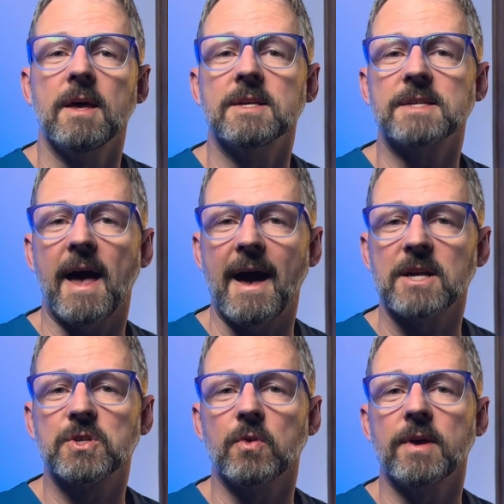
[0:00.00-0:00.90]
is
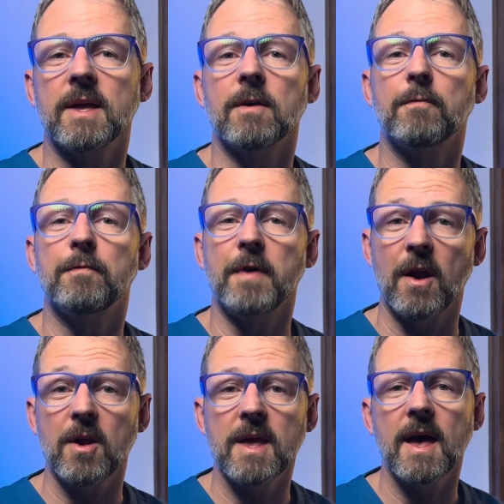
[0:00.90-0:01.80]
actually
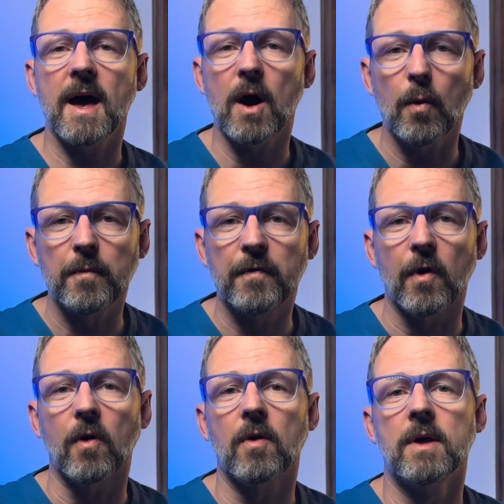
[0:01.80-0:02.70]
very
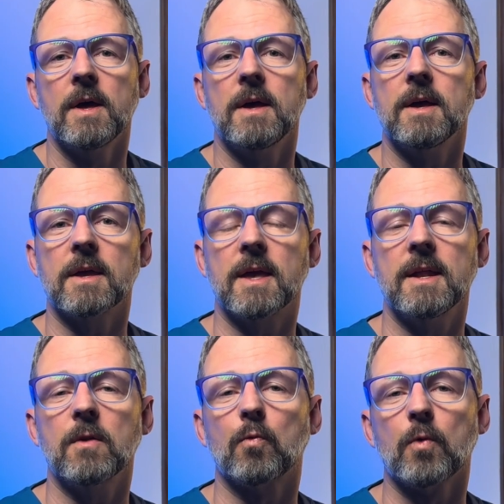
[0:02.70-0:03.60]
helpful in
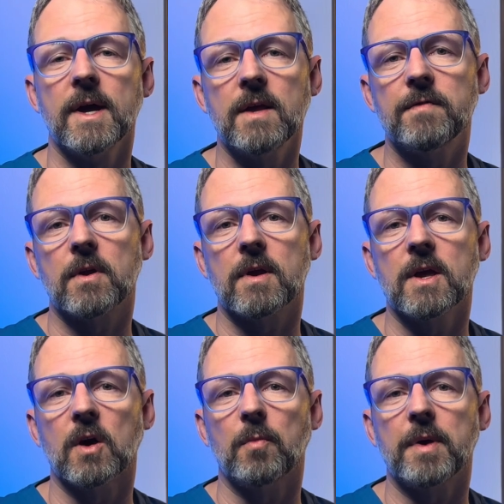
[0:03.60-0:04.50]
getting rid of your
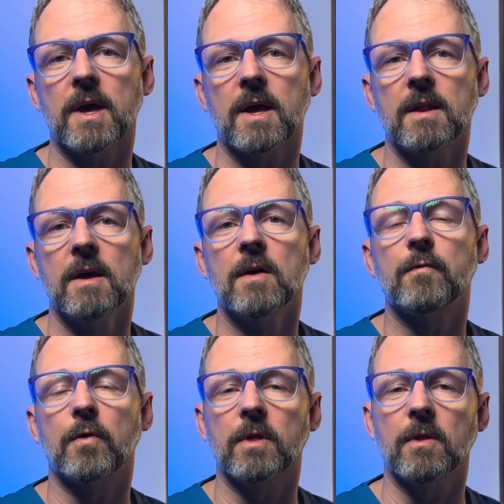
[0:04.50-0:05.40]
heel pain
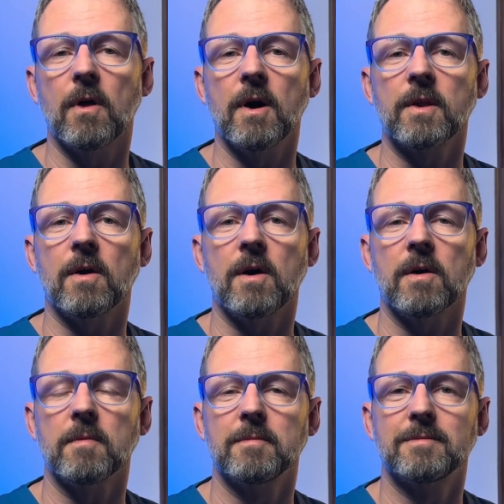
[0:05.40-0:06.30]
for the long
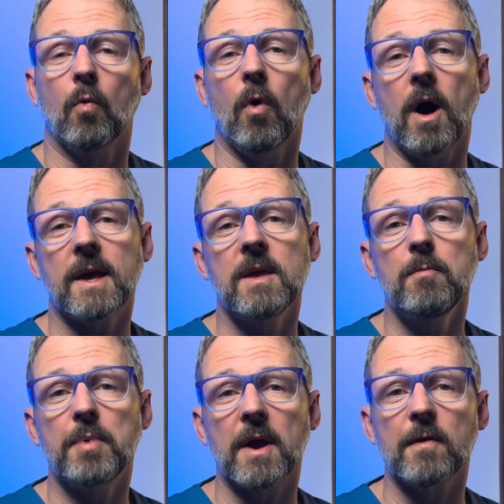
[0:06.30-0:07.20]
haul.
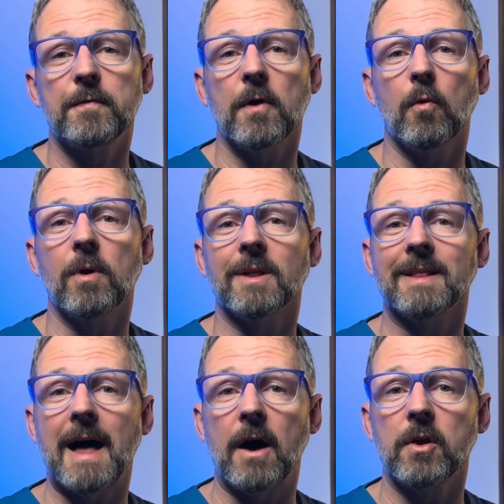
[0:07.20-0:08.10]
Walking barefoot will
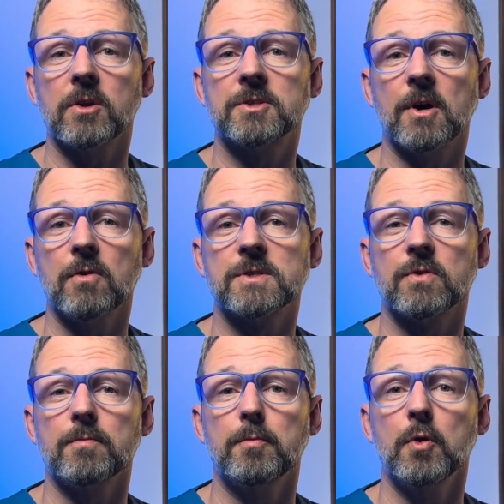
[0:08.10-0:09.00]
allow your toes
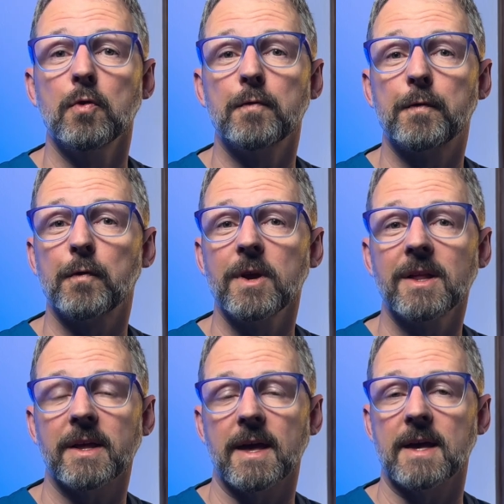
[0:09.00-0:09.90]
to move
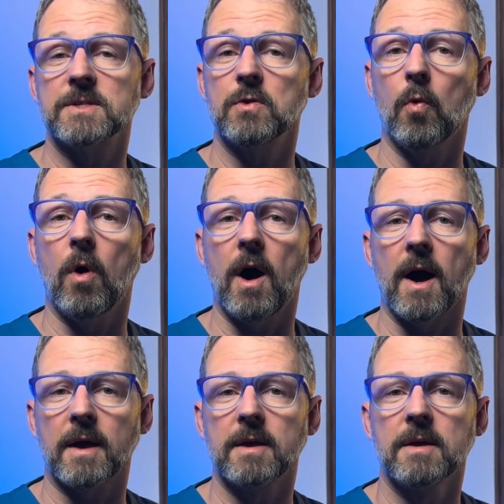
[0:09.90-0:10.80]
freely as you
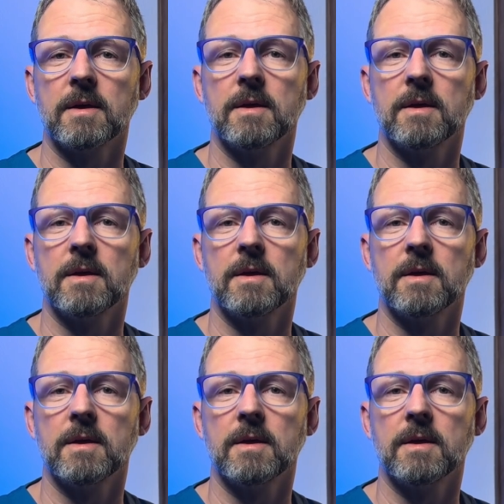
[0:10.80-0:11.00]
walk.